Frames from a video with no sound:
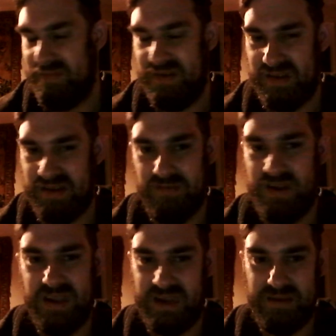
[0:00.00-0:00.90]
So
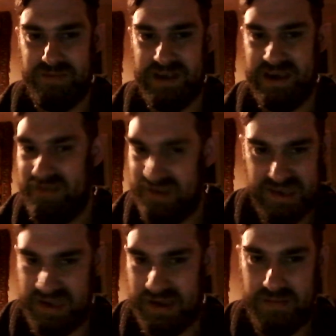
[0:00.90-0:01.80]
really compelling
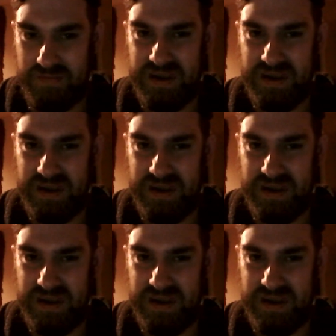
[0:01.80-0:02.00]
stuff,